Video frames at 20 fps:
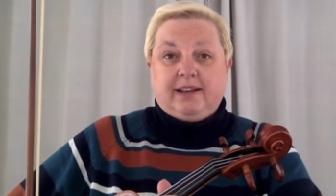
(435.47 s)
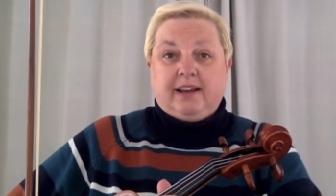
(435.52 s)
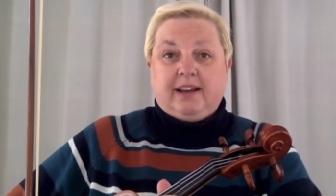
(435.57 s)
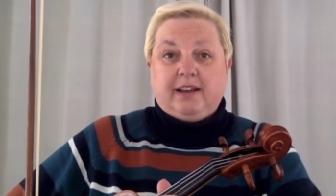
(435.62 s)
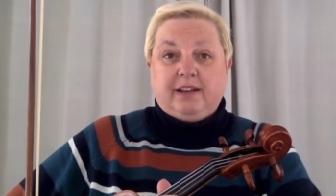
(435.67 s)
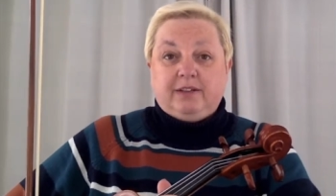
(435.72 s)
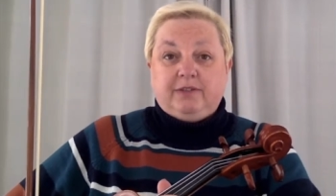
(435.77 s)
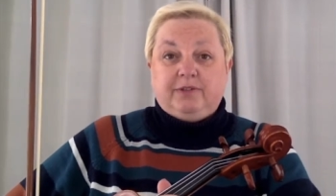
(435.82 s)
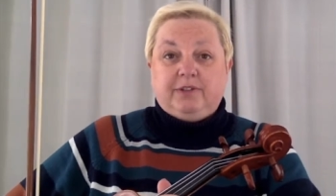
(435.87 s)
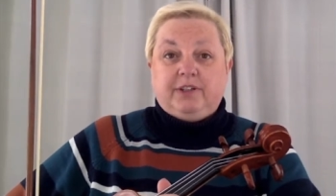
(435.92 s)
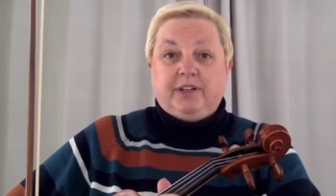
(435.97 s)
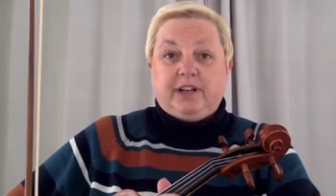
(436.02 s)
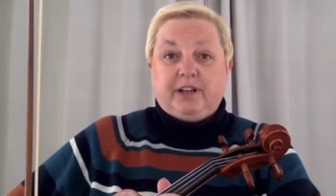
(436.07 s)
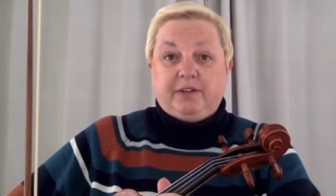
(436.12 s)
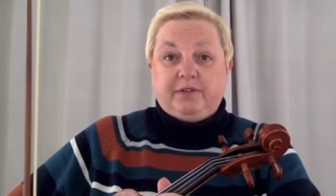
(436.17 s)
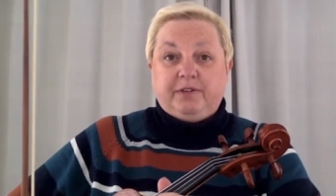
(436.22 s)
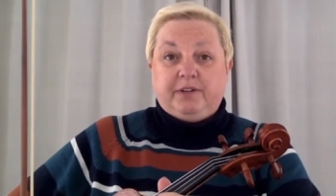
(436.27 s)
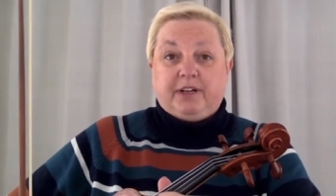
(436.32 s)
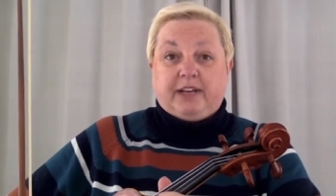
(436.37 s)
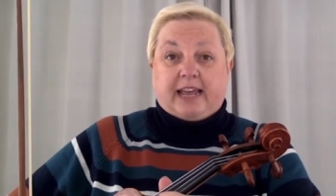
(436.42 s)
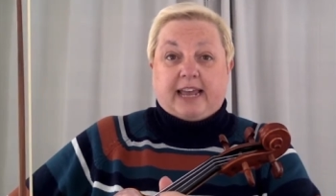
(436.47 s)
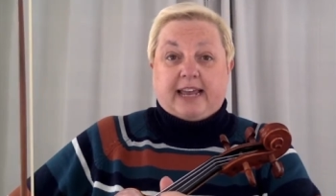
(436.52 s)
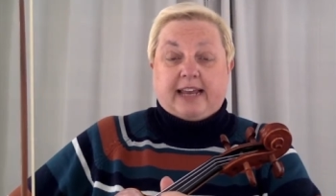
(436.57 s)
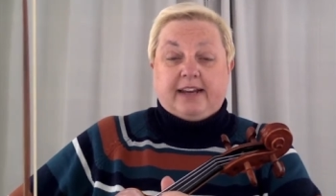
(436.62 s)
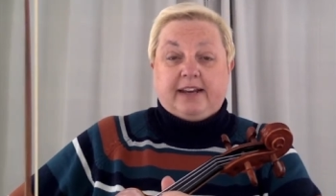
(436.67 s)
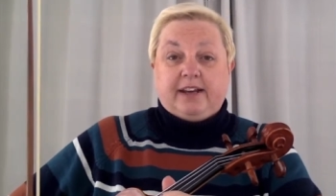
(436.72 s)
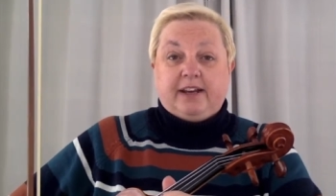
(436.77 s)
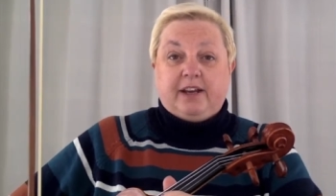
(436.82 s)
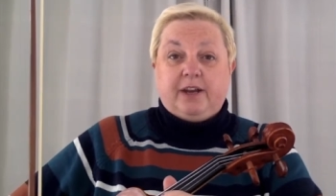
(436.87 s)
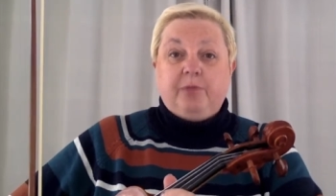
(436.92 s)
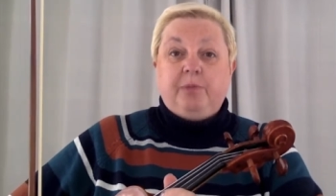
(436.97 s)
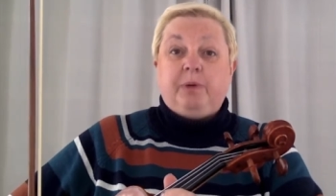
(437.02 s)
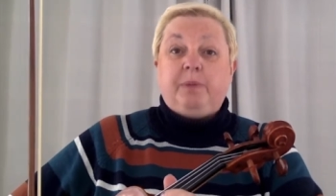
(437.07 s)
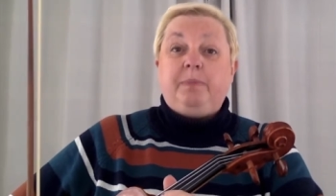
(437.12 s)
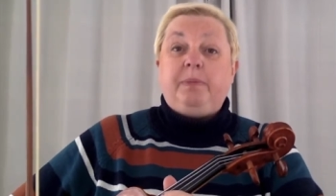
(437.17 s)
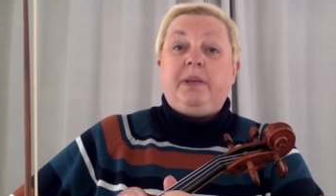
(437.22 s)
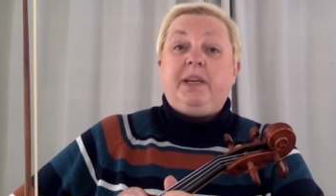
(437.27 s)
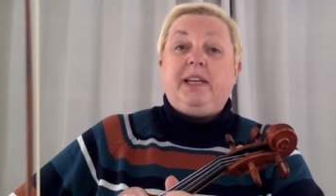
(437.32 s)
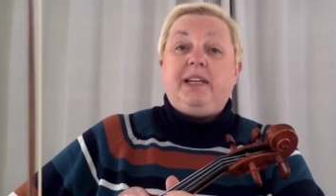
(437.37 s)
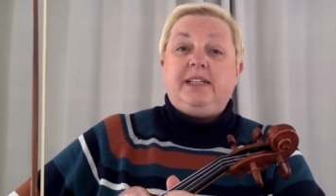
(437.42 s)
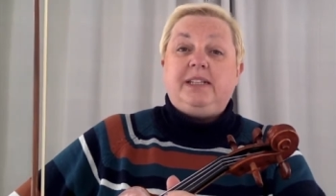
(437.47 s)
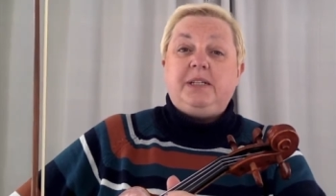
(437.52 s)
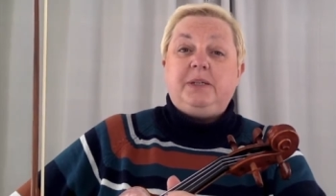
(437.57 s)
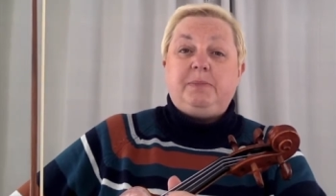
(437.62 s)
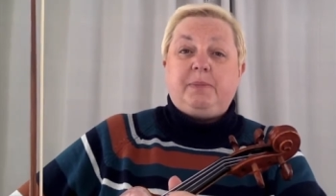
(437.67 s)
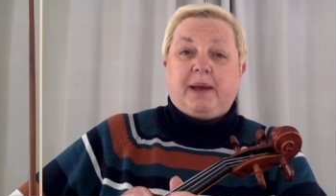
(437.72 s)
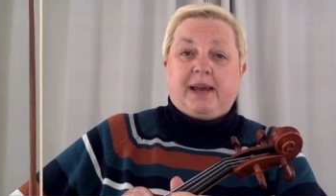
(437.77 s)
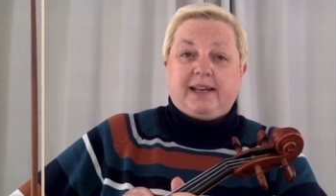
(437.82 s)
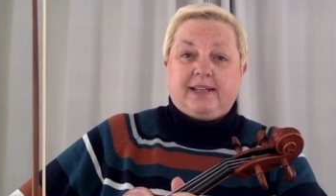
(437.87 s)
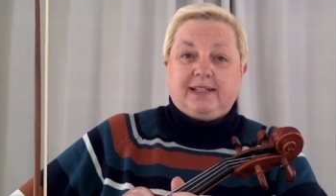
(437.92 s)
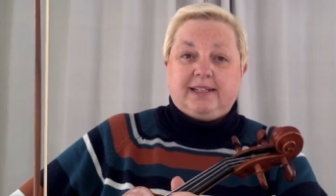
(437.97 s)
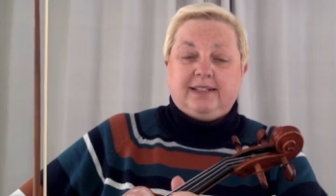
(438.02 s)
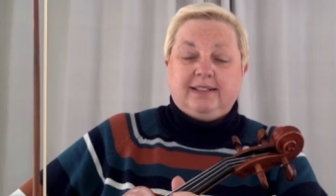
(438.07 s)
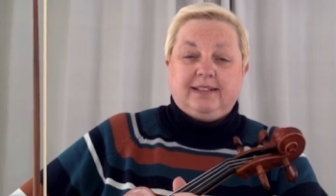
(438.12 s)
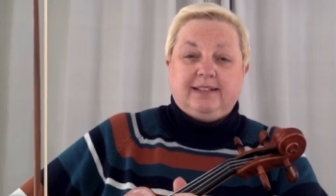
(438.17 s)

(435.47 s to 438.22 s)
over and over again, a repeated pattern.